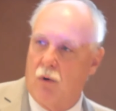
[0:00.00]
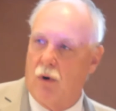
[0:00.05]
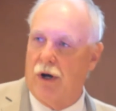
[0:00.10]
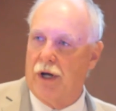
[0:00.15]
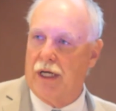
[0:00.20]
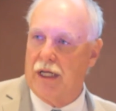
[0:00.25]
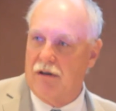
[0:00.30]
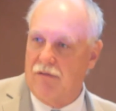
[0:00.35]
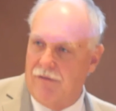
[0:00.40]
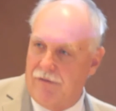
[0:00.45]

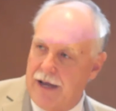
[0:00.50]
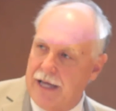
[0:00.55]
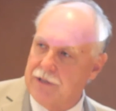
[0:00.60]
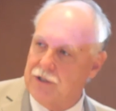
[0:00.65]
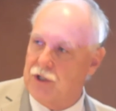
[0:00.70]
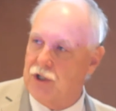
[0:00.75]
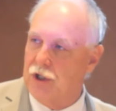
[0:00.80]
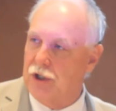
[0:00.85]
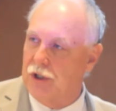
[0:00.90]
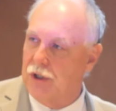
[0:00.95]
where it can
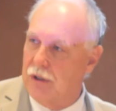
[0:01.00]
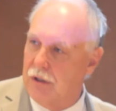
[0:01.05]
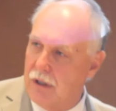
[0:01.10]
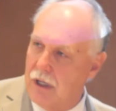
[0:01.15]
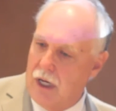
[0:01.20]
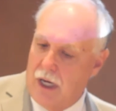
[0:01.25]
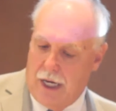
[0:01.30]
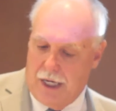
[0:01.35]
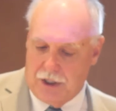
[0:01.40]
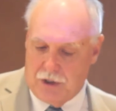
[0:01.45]

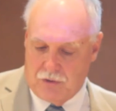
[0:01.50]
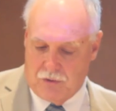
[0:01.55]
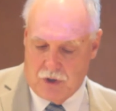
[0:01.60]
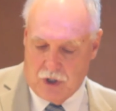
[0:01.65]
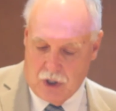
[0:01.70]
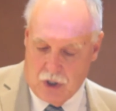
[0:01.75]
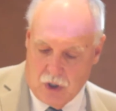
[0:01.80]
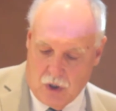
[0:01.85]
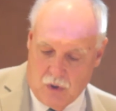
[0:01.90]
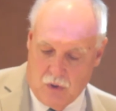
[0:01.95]
fester and
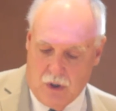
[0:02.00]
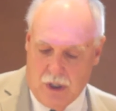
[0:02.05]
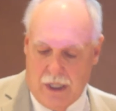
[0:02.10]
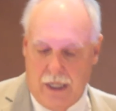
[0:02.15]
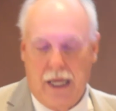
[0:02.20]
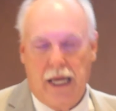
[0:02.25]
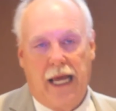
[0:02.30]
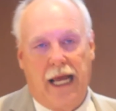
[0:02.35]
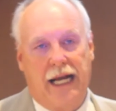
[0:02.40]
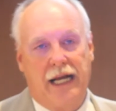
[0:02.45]

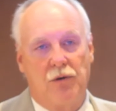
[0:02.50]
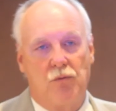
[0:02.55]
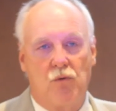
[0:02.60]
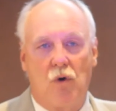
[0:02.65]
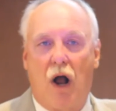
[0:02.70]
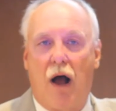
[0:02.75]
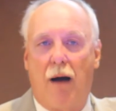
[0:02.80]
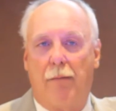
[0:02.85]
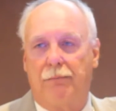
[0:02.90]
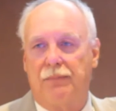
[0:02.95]
grow and
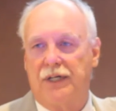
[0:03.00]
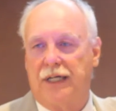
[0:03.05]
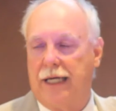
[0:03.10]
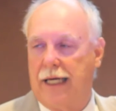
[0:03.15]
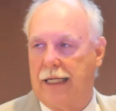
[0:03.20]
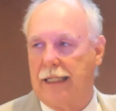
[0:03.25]
erupt